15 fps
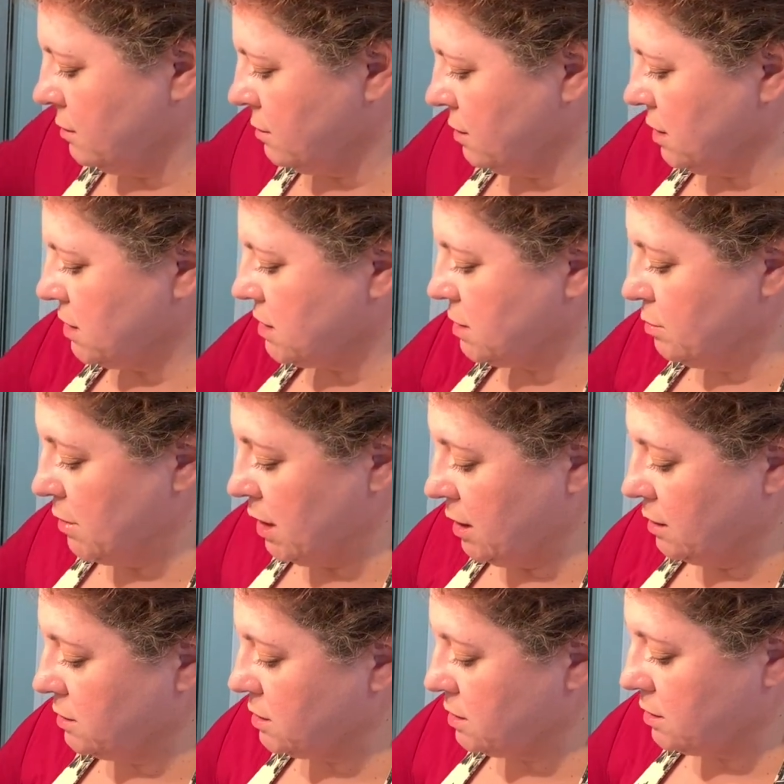It
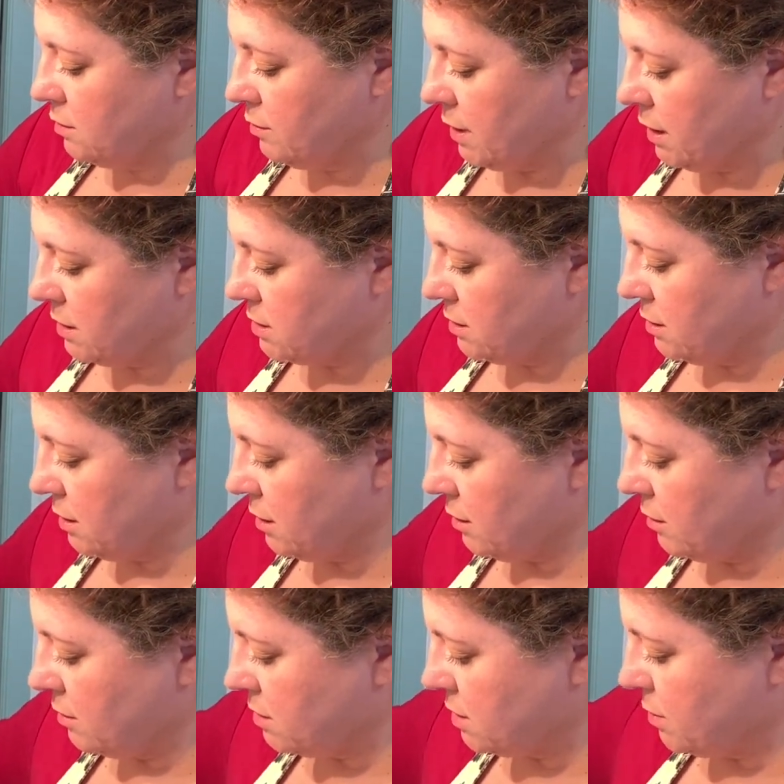smells so nice in
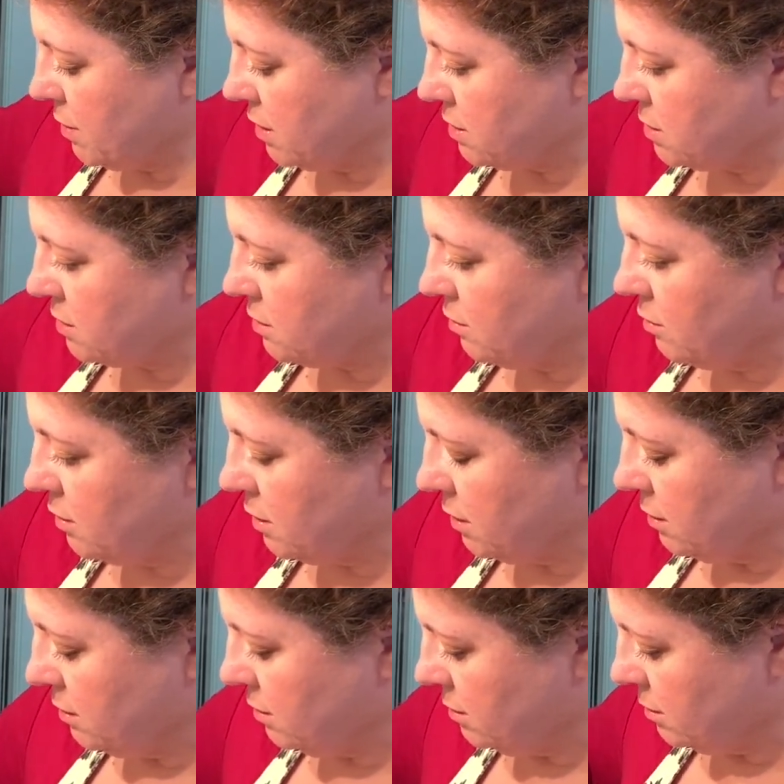here. It smells so good.